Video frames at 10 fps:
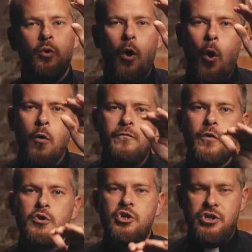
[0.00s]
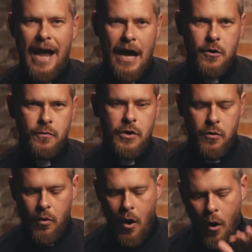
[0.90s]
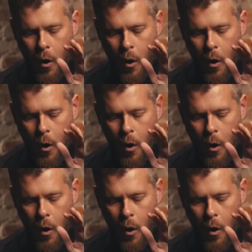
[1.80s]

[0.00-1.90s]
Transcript: will overshadow you.